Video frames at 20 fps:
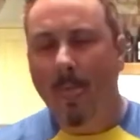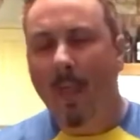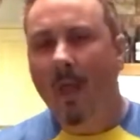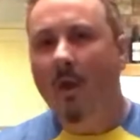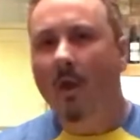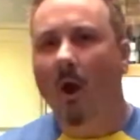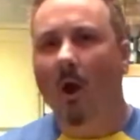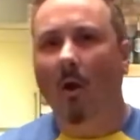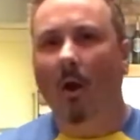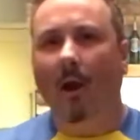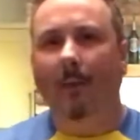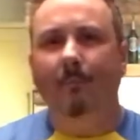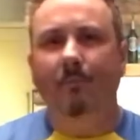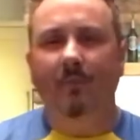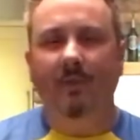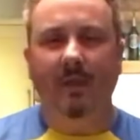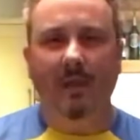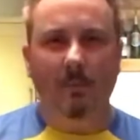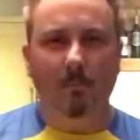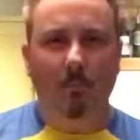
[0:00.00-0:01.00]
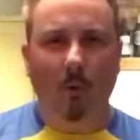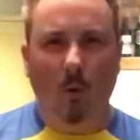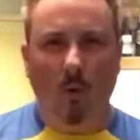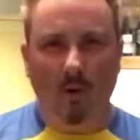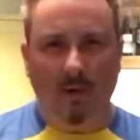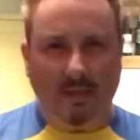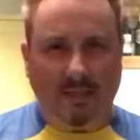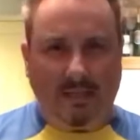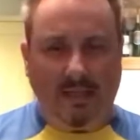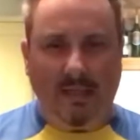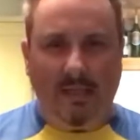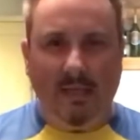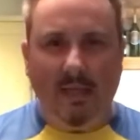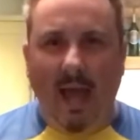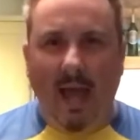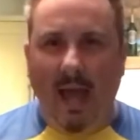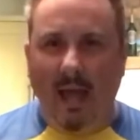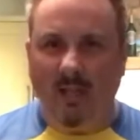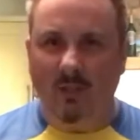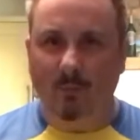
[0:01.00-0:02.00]
All right, the important key
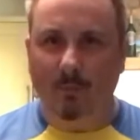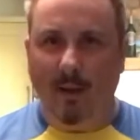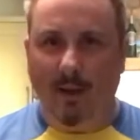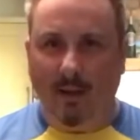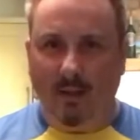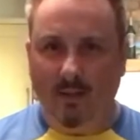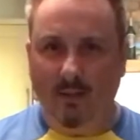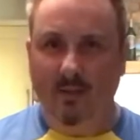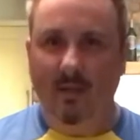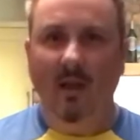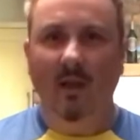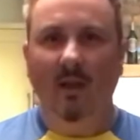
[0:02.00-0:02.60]
aspects.